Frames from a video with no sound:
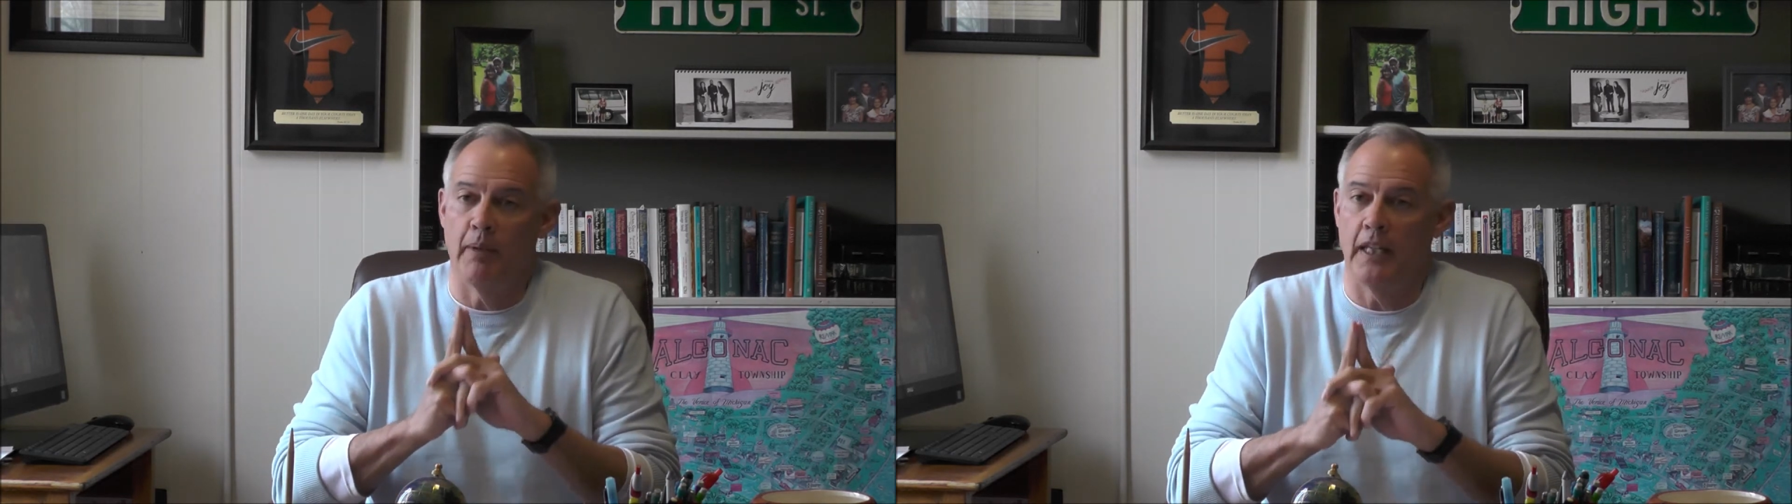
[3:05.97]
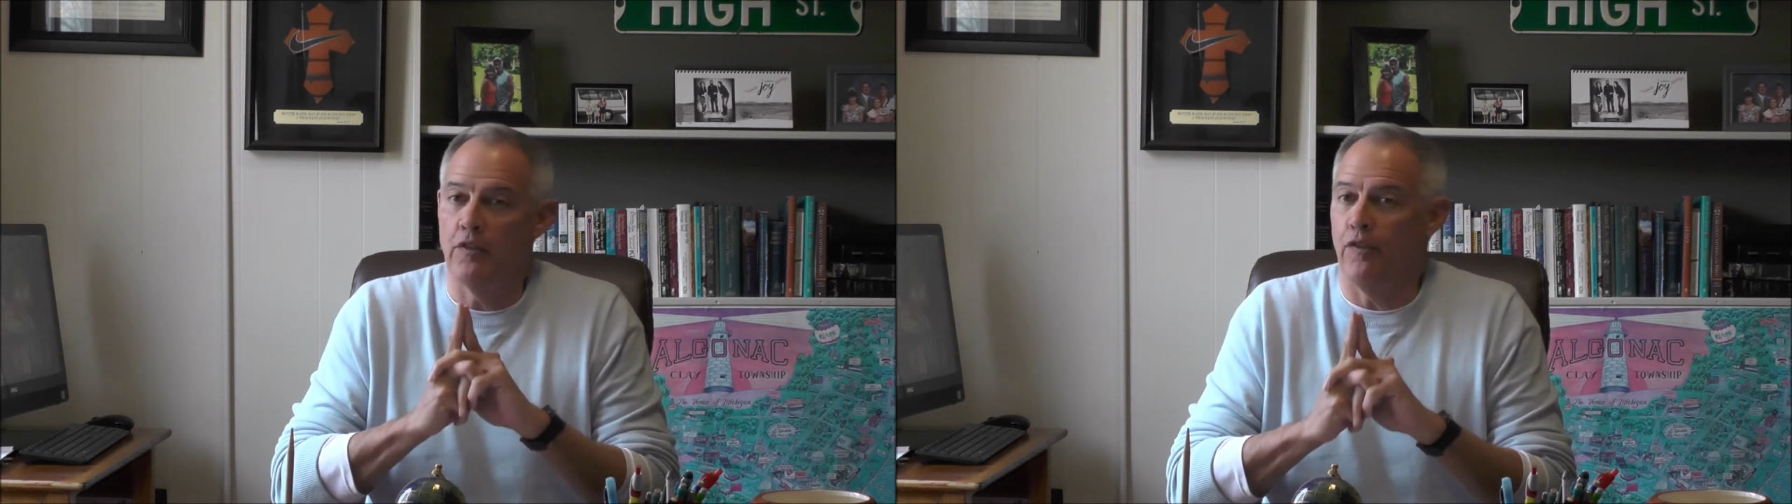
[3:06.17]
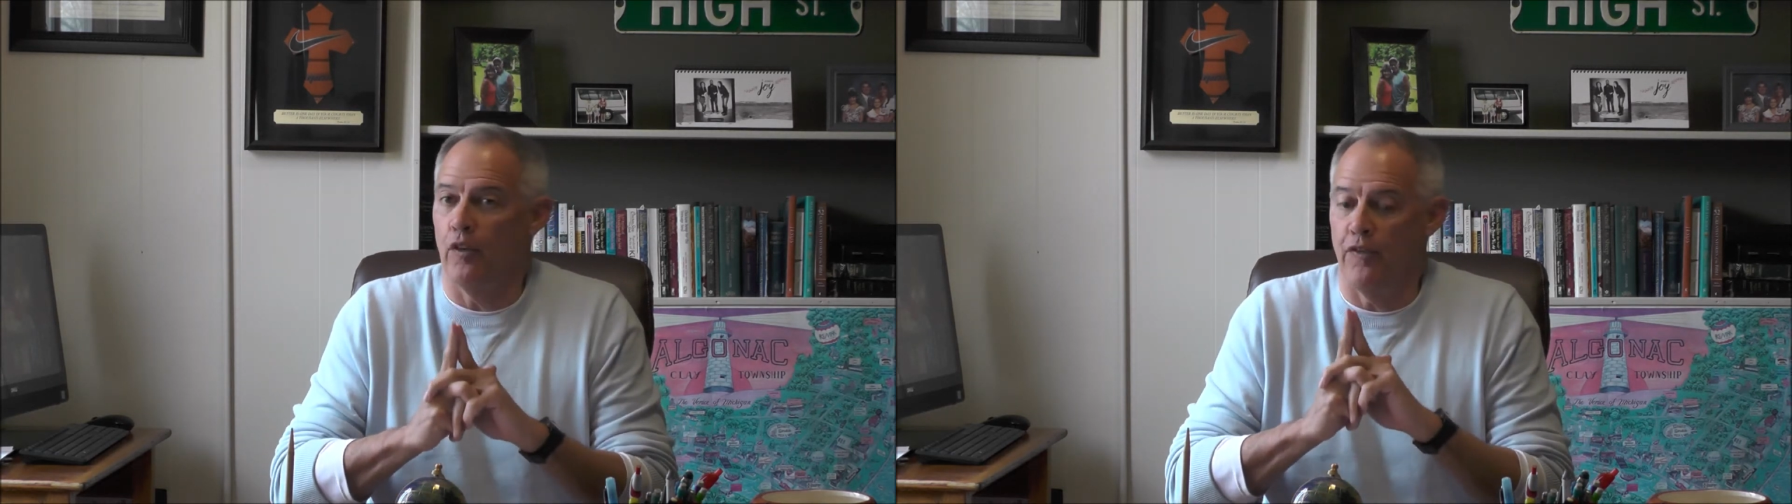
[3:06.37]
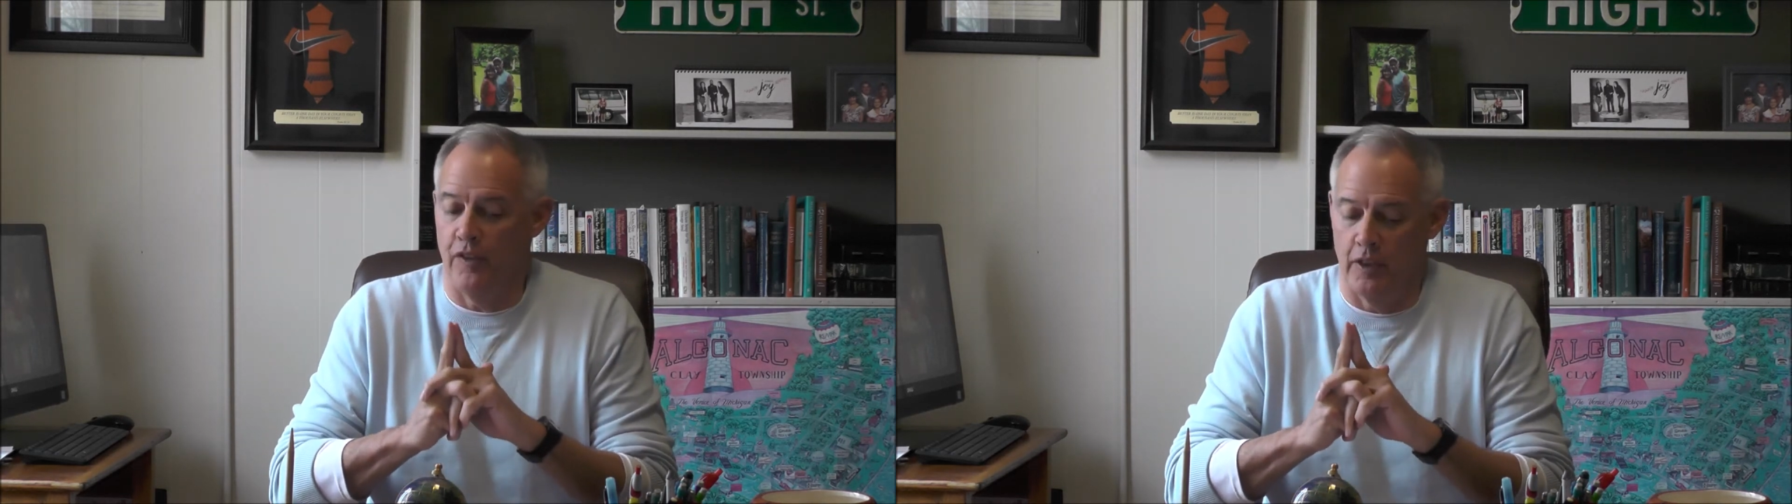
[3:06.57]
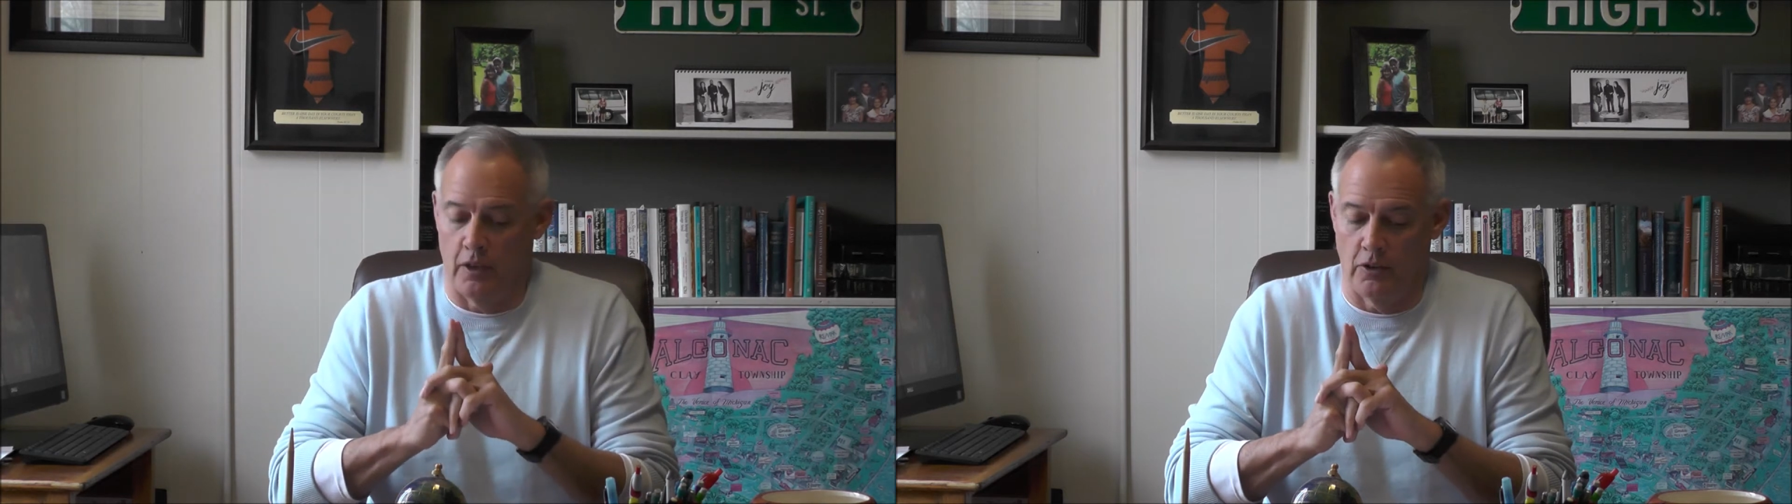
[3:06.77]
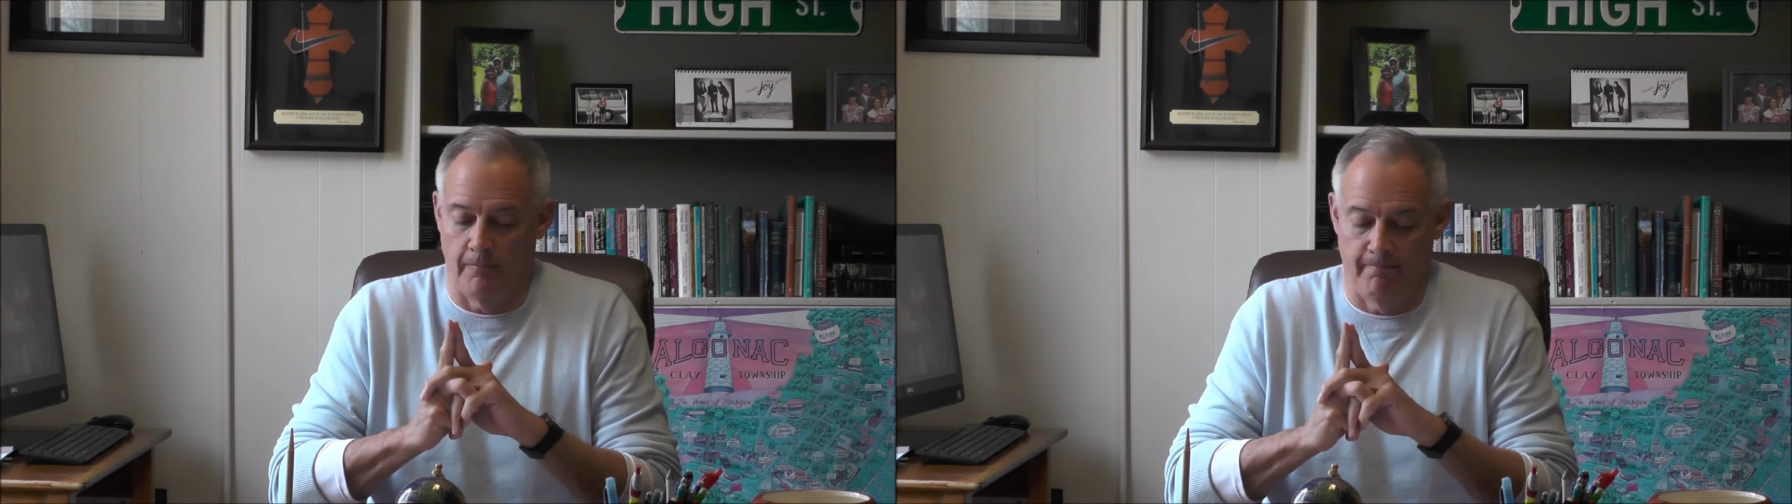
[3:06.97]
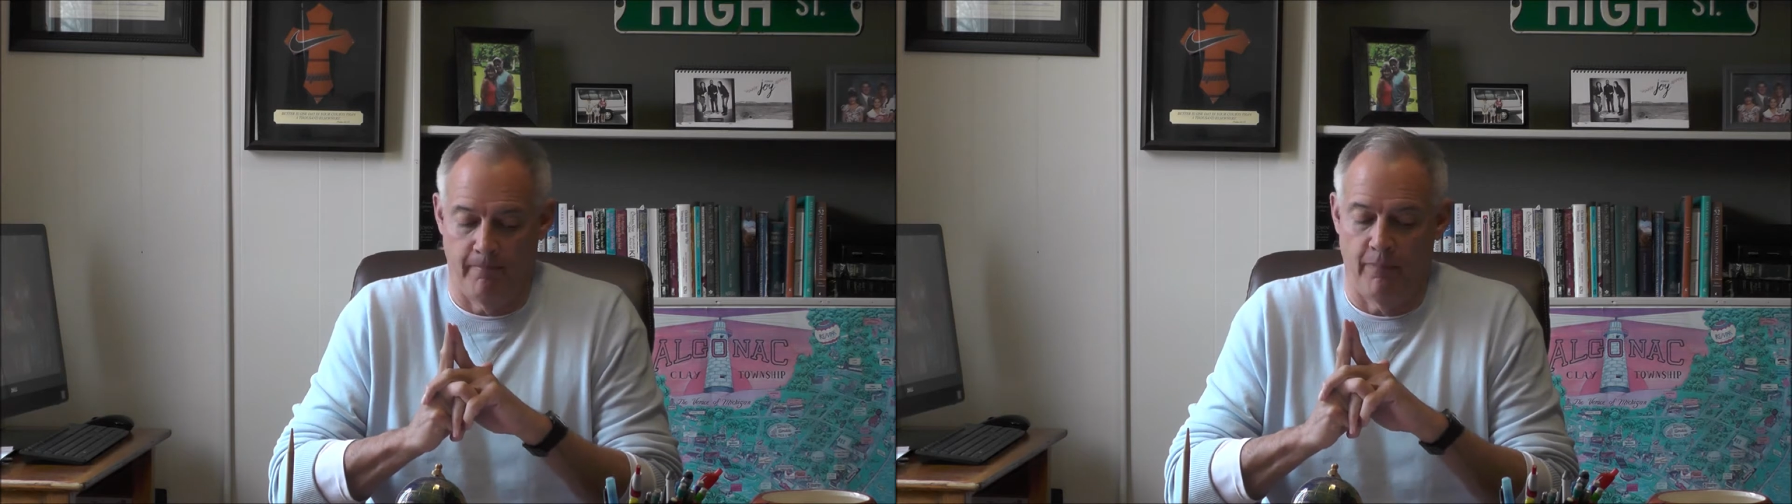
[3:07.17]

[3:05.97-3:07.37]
be fulfilled.